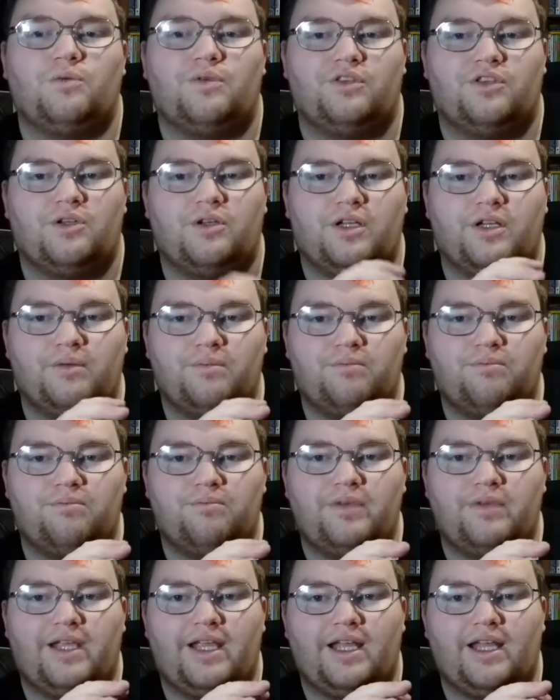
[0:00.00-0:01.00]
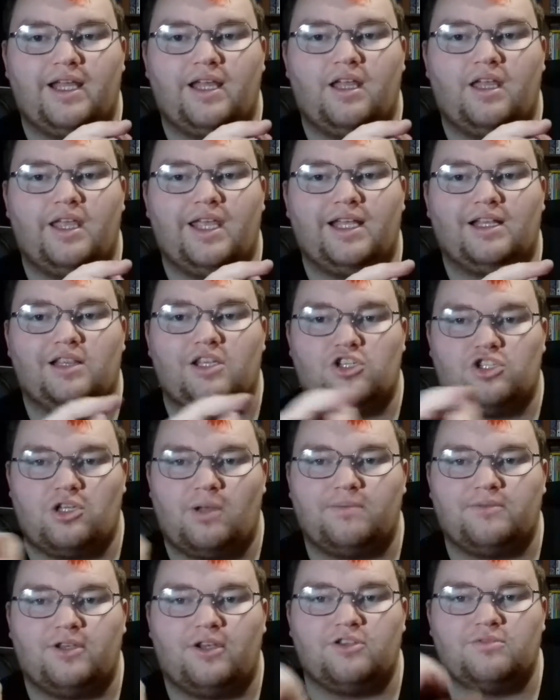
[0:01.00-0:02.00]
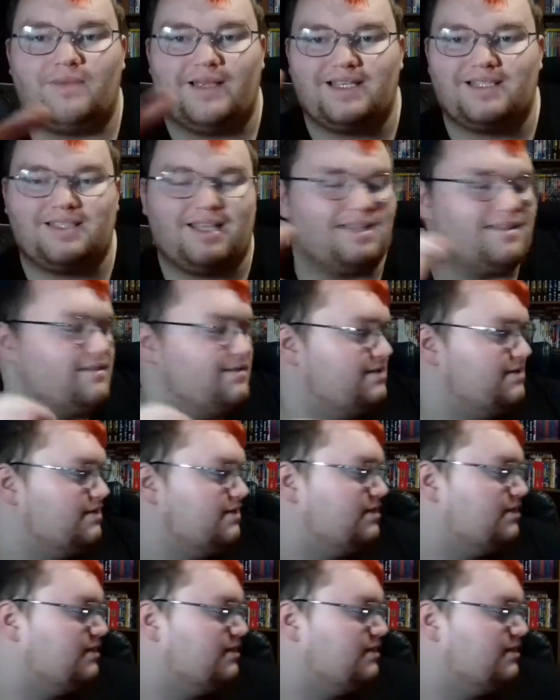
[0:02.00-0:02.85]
with the English subtitles makes sense.